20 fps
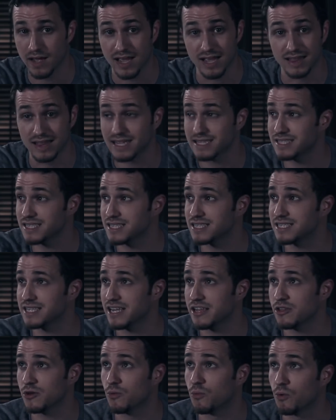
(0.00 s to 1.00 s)
He lets us
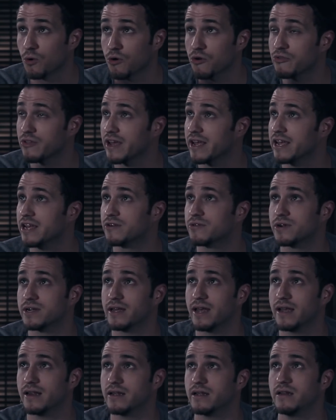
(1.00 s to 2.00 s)
see the world that He
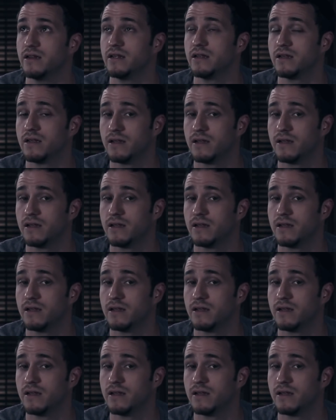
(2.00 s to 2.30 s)
created.